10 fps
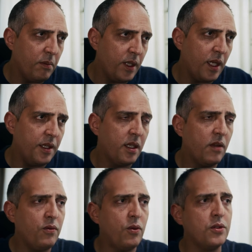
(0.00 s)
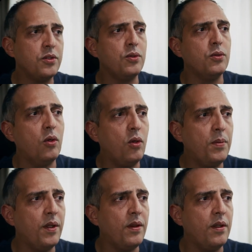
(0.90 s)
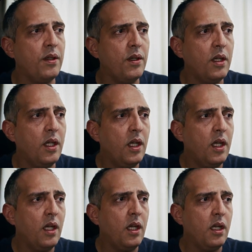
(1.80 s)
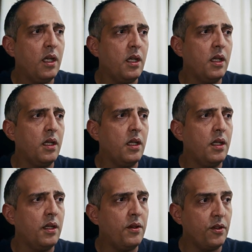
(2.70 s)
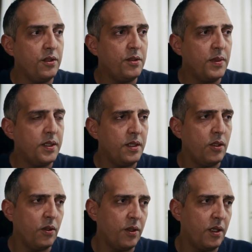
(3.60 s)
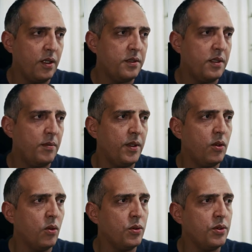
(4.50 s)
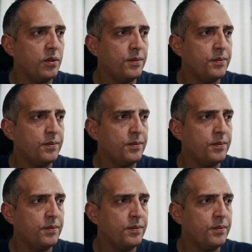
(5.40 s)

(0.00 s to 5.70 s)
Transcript: mechanical force to open the third space here, or the submucosa.